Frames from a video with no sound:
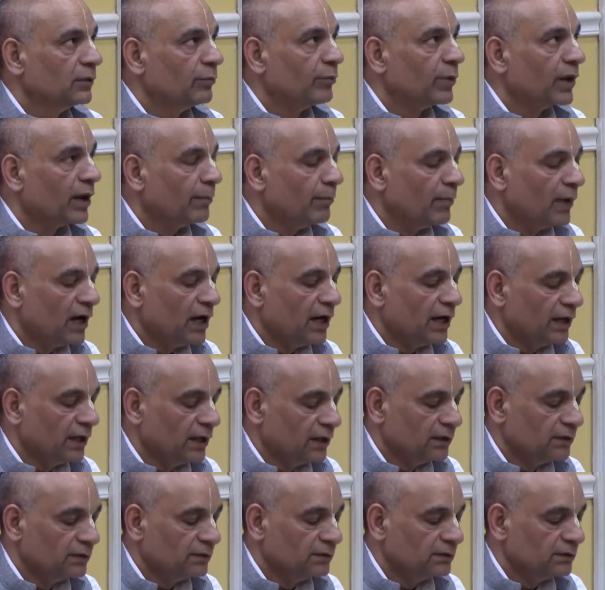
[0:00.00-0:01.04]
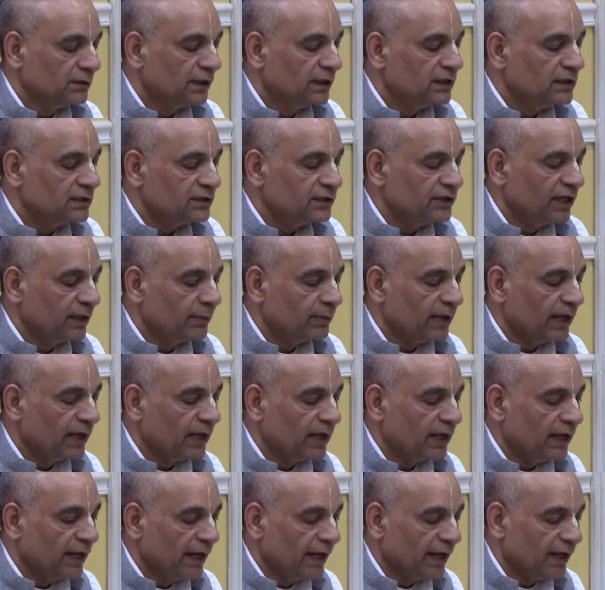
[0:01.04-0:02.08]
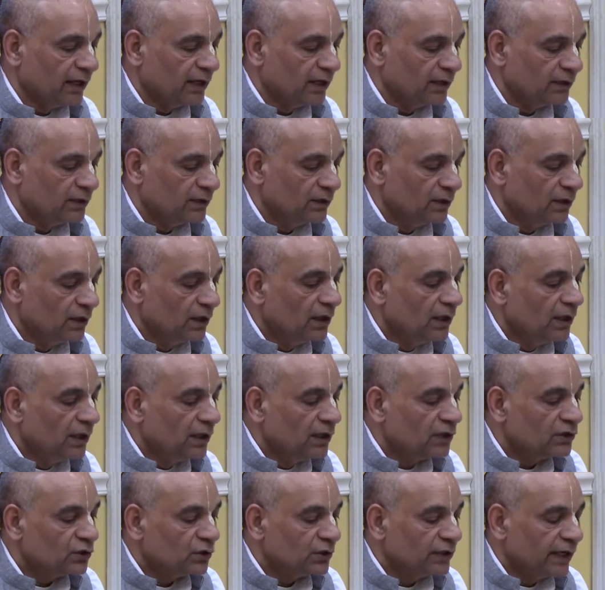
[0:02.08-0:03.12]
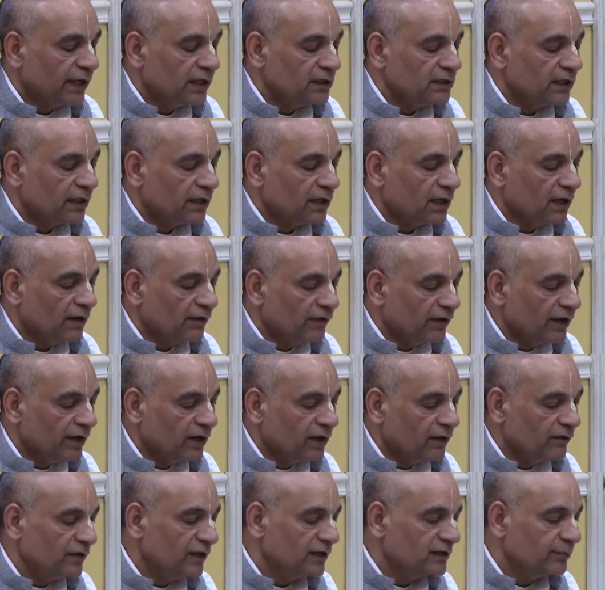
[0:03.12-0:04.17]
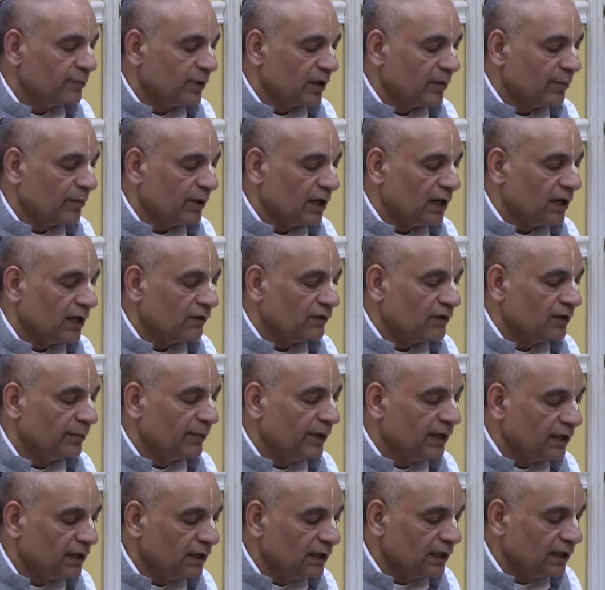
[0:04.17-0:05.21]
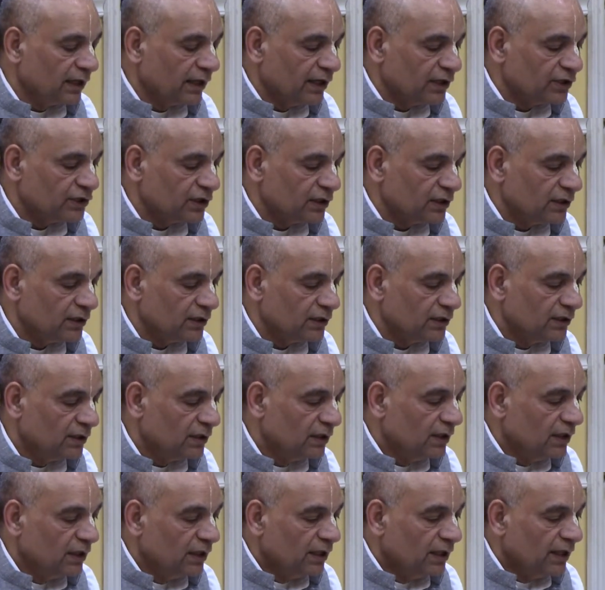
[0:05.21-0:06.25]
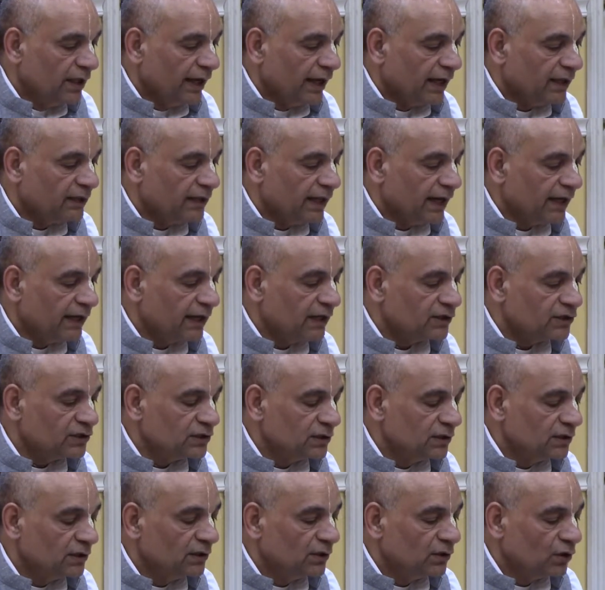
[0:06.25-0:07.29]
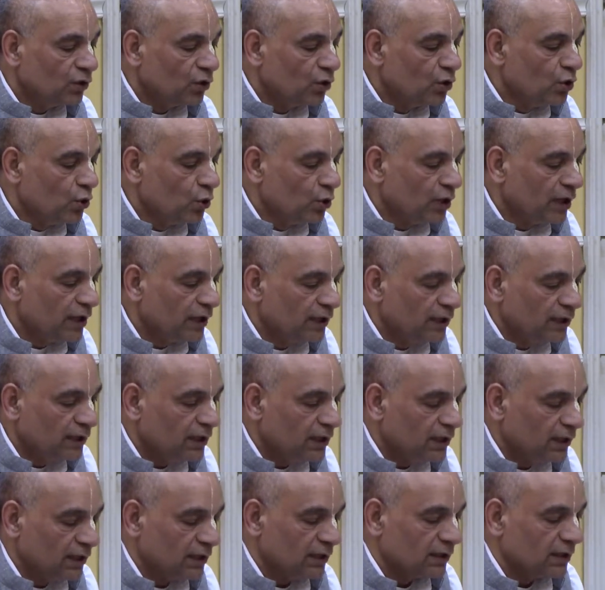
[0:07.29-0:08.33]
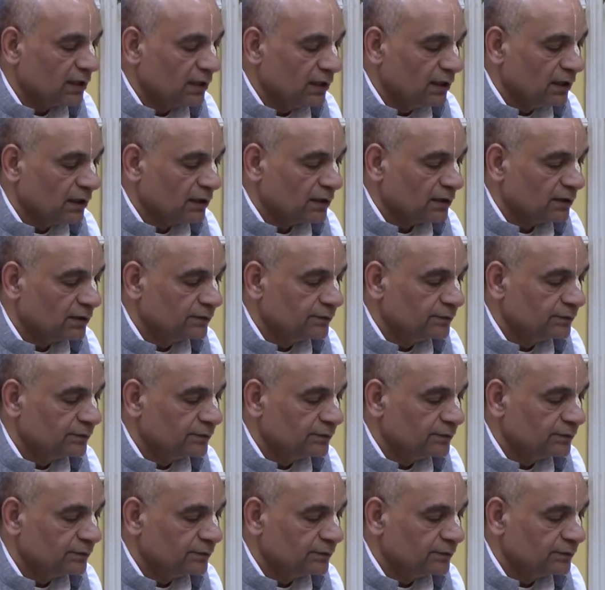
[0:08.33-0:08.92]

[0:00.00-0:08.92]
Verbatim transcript: Brahmand. It's shaped like an egg. So there is a covering of this Brahmand, of the material creation, and that is golden in color.